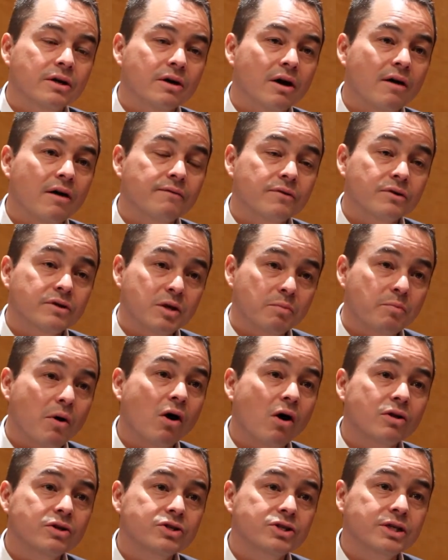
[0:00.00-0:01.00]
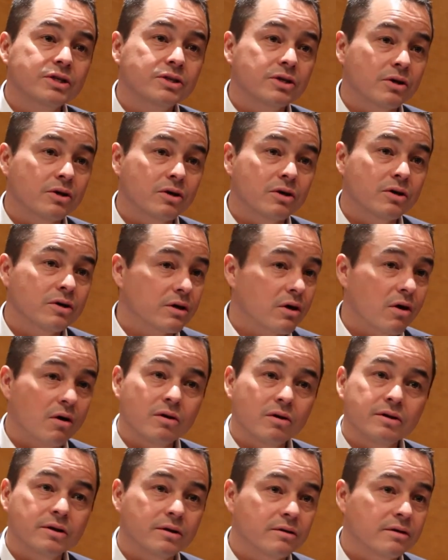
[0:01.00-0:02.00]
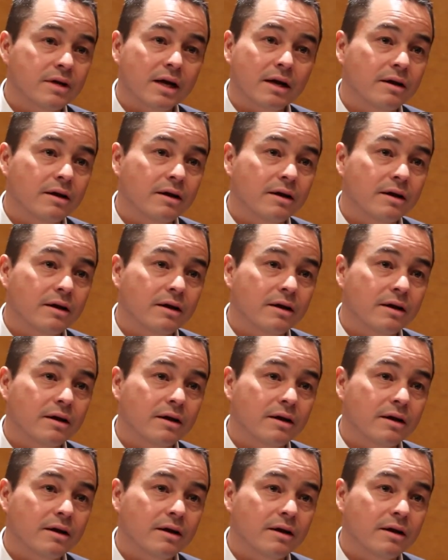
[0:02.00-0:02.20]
offered the apology to her and all the